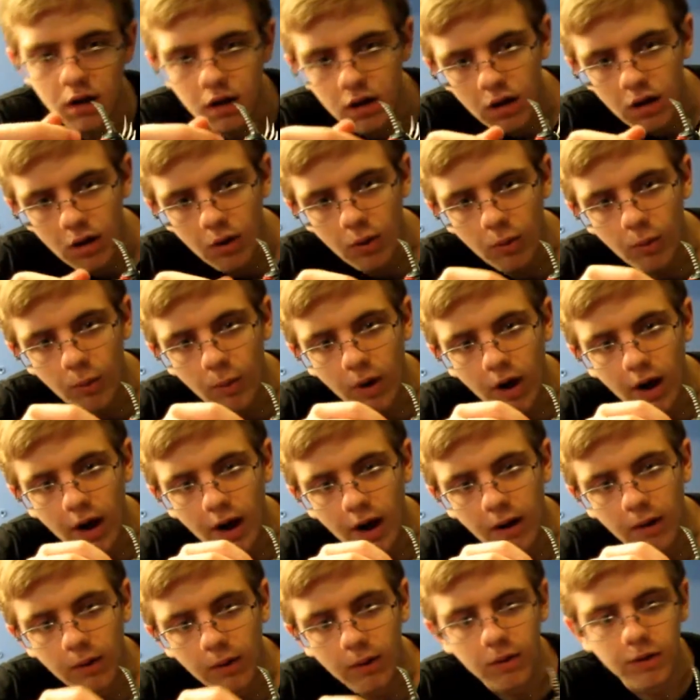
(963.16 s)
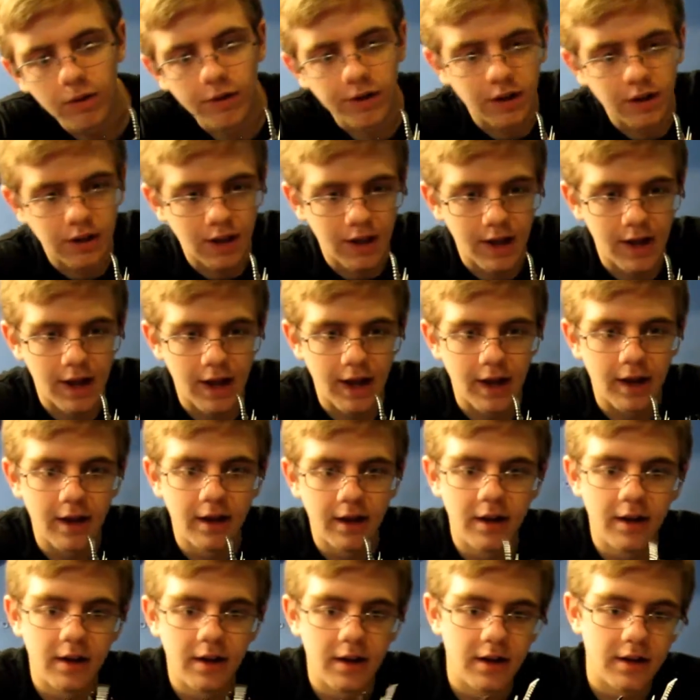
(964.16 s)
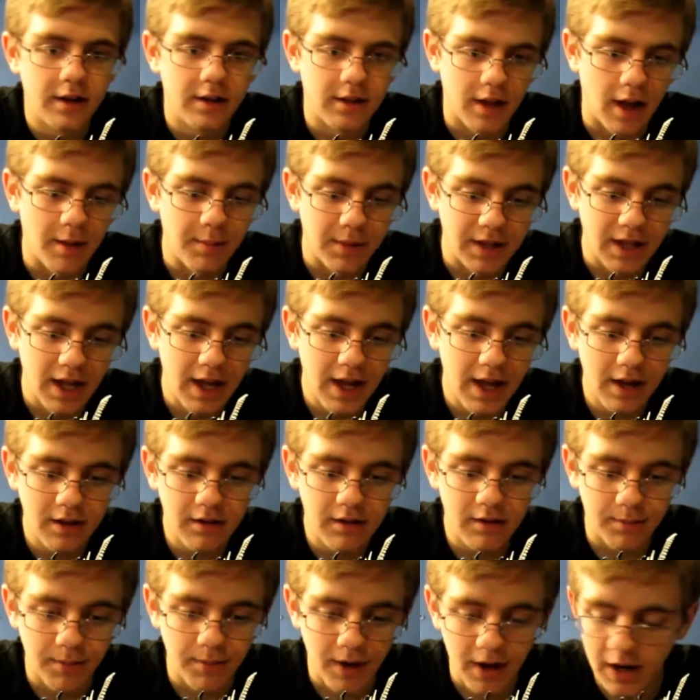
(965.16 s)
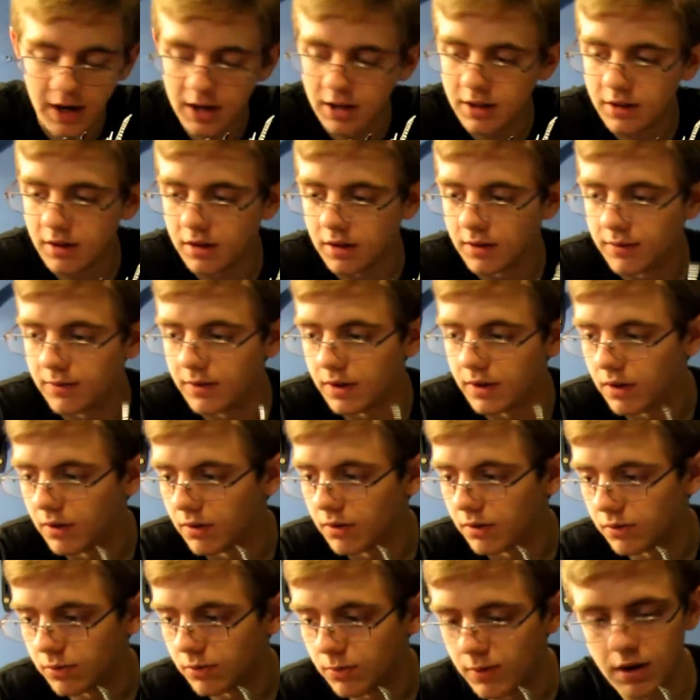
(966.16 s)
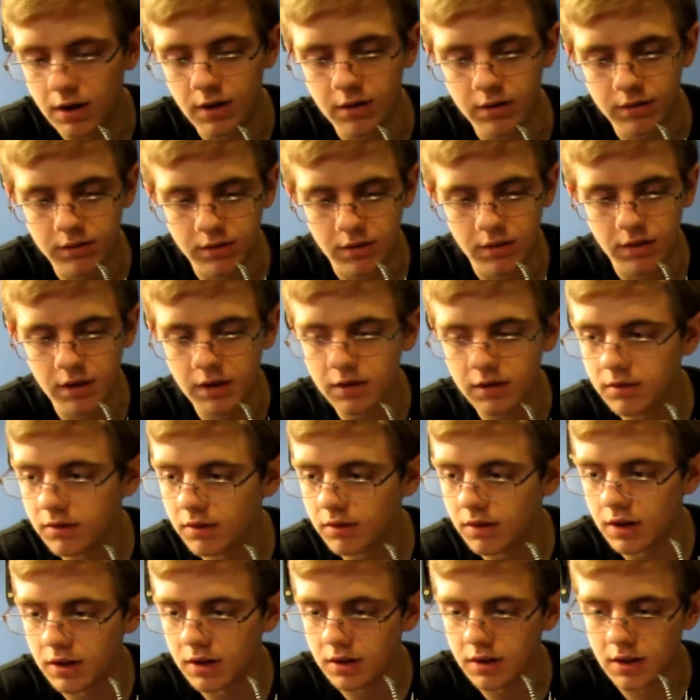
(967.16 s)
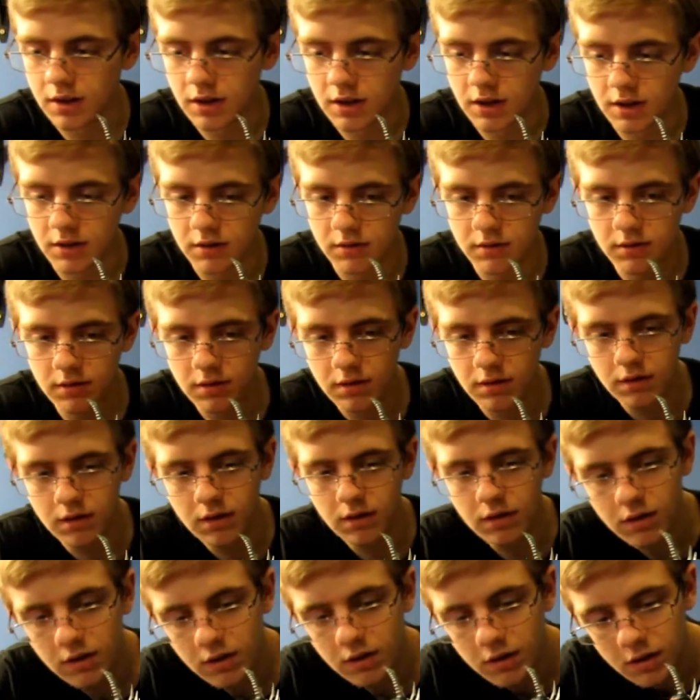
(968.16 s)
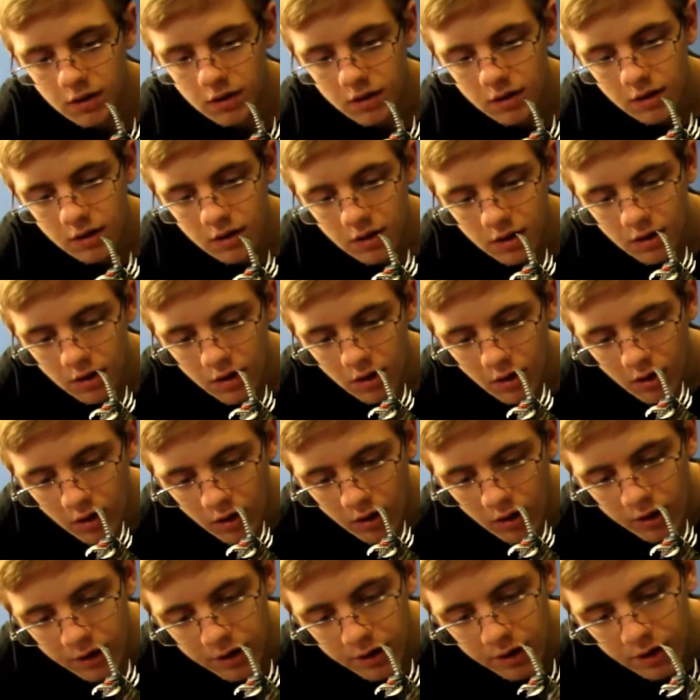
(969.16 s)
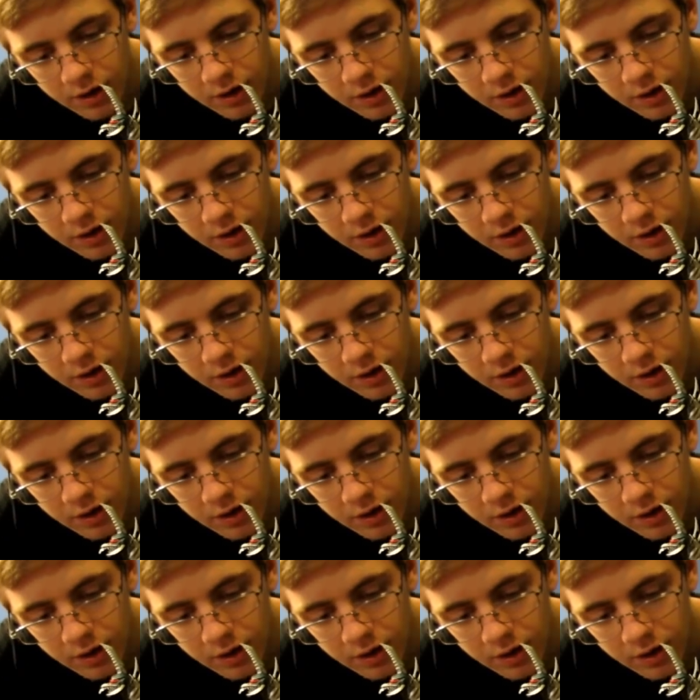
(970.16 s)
Oh wow, look at that. I mean, I add some height to the figure as well, so let's get these on.